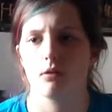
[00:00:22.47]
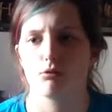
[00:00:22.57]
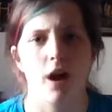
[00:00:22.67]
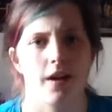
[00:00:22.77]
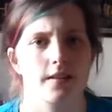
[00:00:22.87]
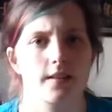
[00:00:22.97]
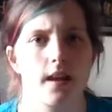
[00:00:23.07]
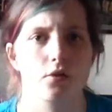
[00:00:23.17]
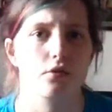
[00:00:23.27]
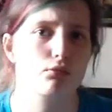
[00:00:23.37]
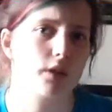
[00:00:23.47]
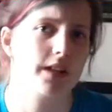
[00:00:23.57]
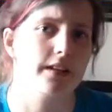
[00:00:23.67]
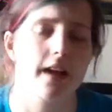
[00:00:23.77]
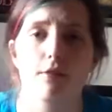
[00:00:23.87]
write, how to
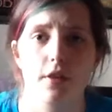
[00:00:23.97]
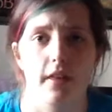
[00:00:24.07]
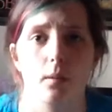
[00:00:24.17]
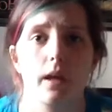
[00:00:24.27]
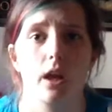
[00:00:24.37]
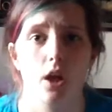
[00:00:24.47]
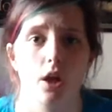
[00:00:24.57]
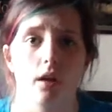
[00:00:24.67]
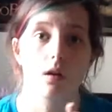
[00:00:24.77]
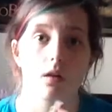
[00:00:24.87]
read, everything we learn.